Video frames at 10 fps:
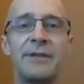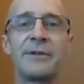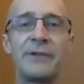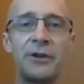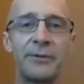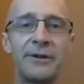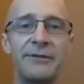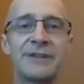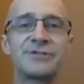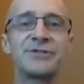a little bit of
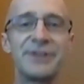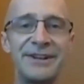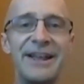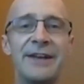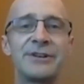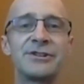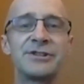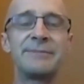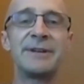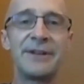extra
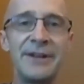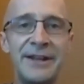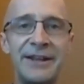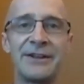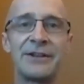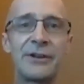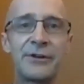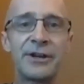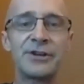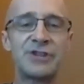energy, but
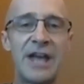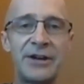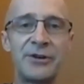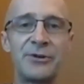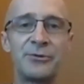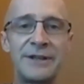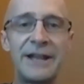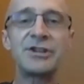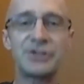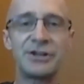clearing a shadow
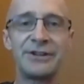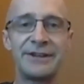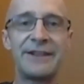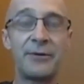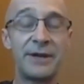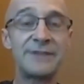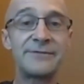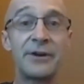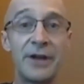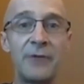relationally that way is
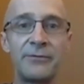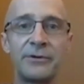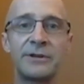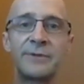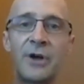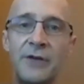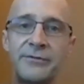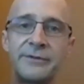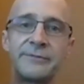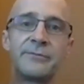very helpful, because we
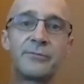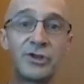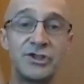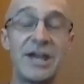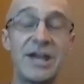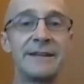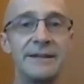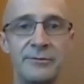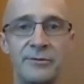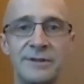often project
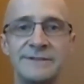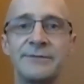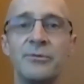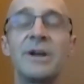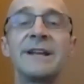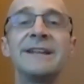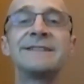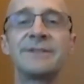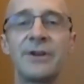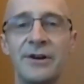even what
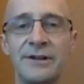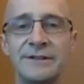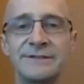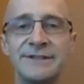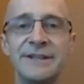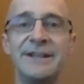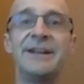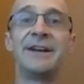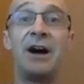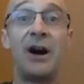isn't ours
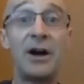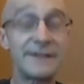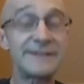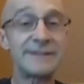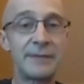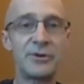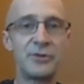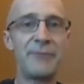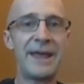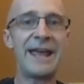onto someone
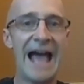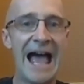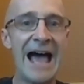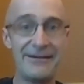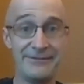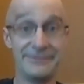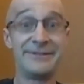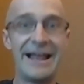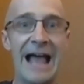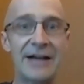who may have
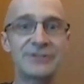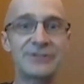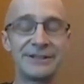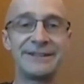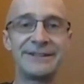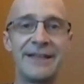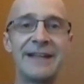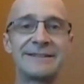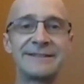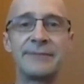actually
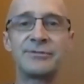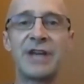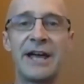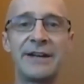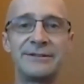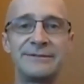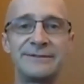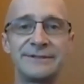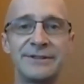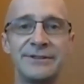that same shadow.
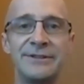So